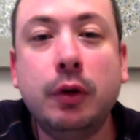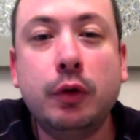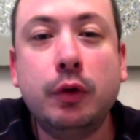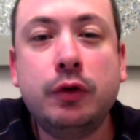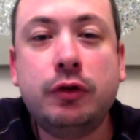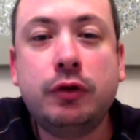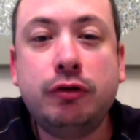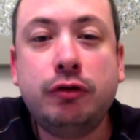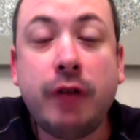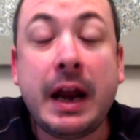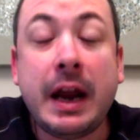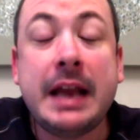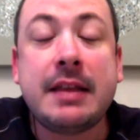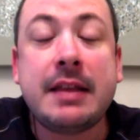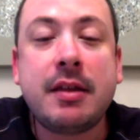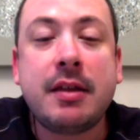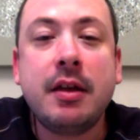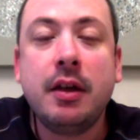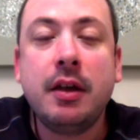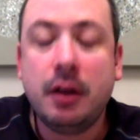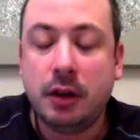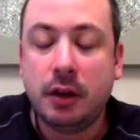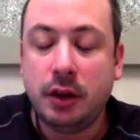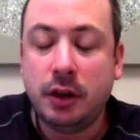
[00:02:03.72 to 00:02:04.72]

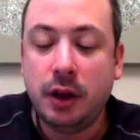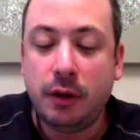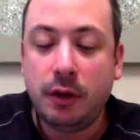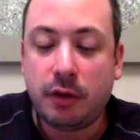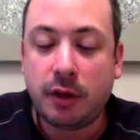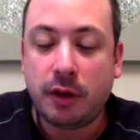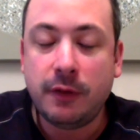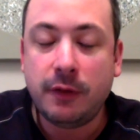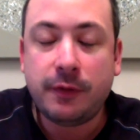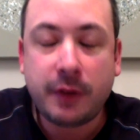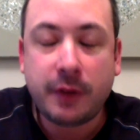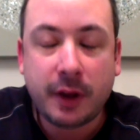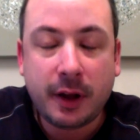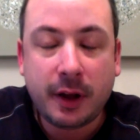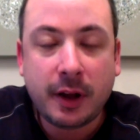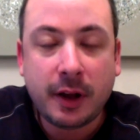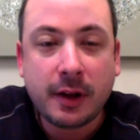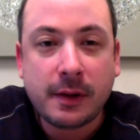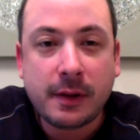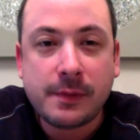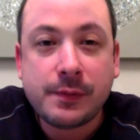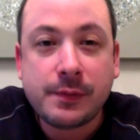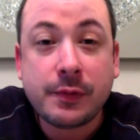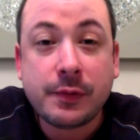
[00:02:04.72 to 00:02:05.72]
great use of
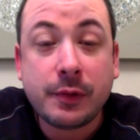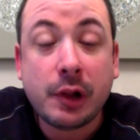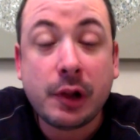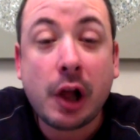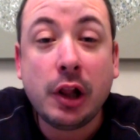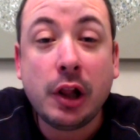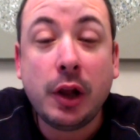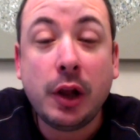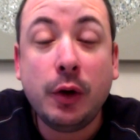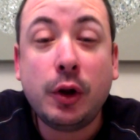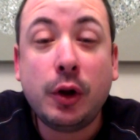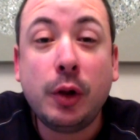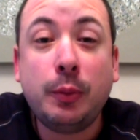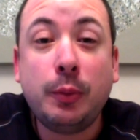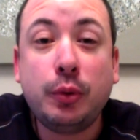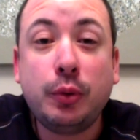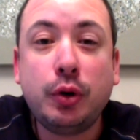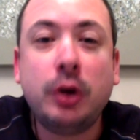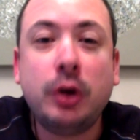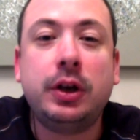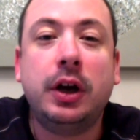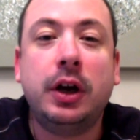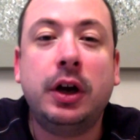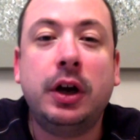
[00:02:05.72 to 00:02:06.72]
a local
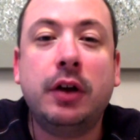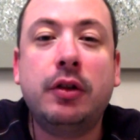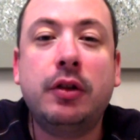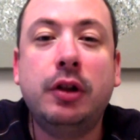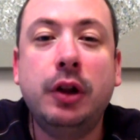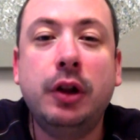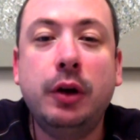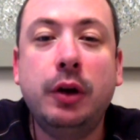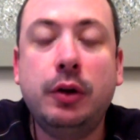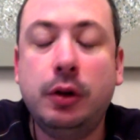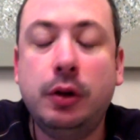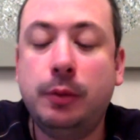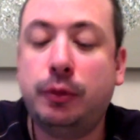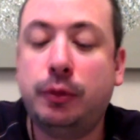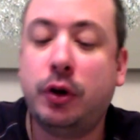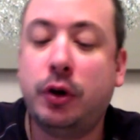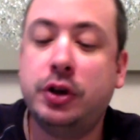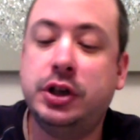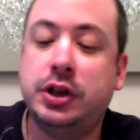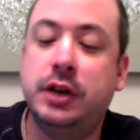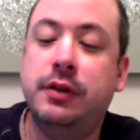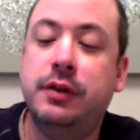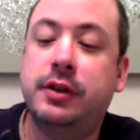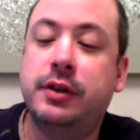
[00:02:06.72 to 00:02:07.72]
product, local
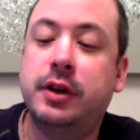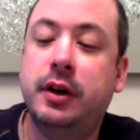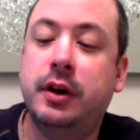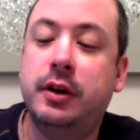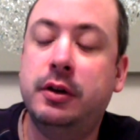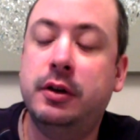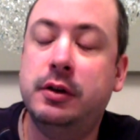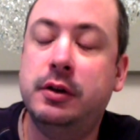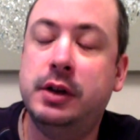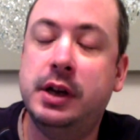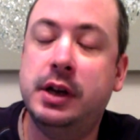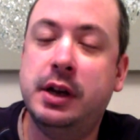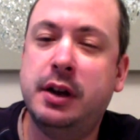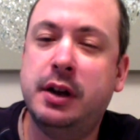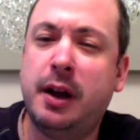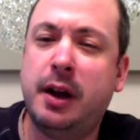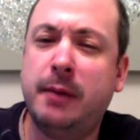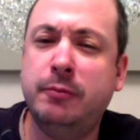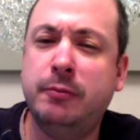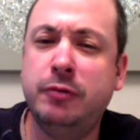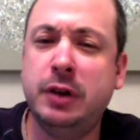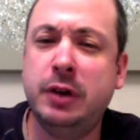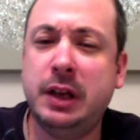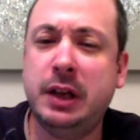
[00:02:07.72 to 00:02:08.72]
produce going on here.
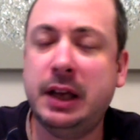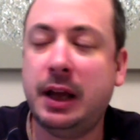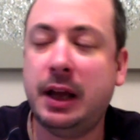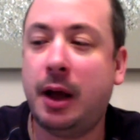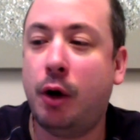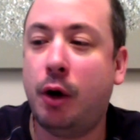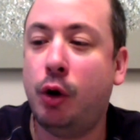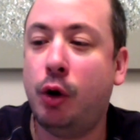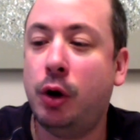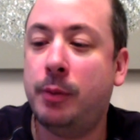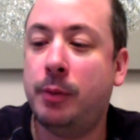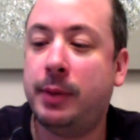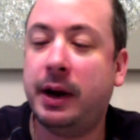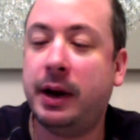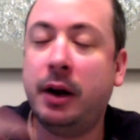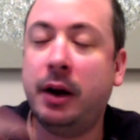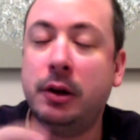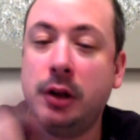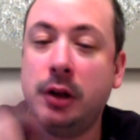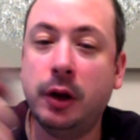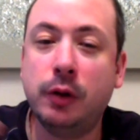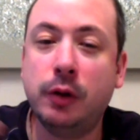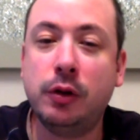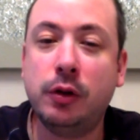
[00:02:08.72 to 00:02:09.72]
I'm really all about
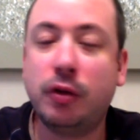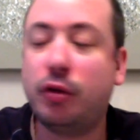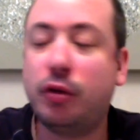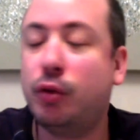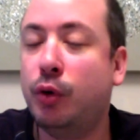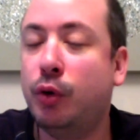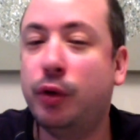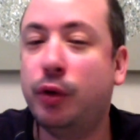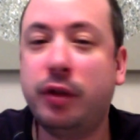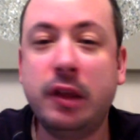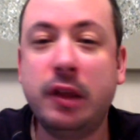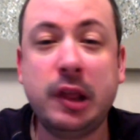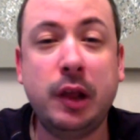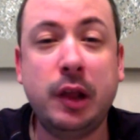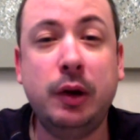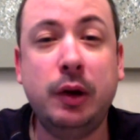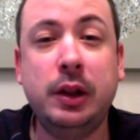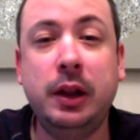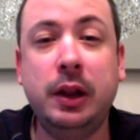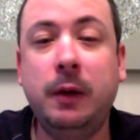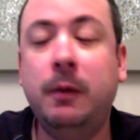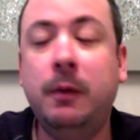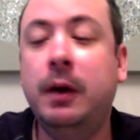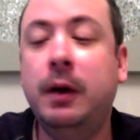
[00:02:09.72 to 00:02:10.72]
local sources, local
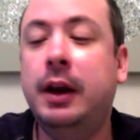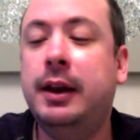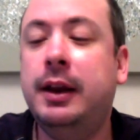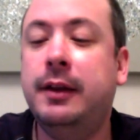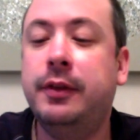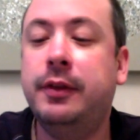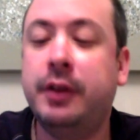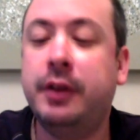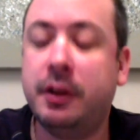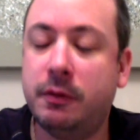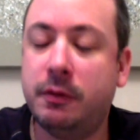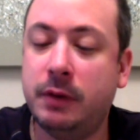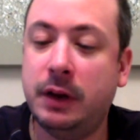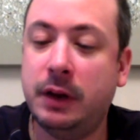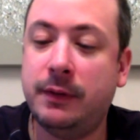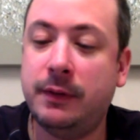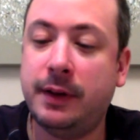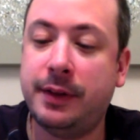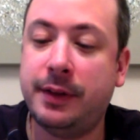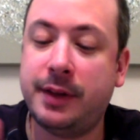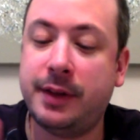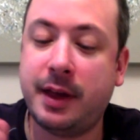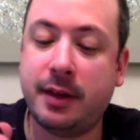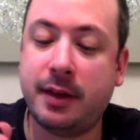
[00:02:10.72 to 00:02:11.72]
ingredients. It's really
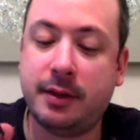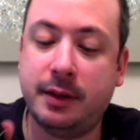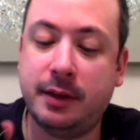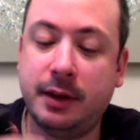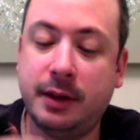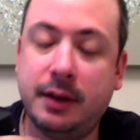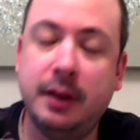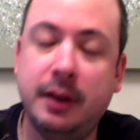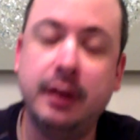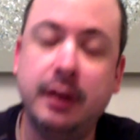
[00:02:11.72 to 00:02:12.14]
fantastic.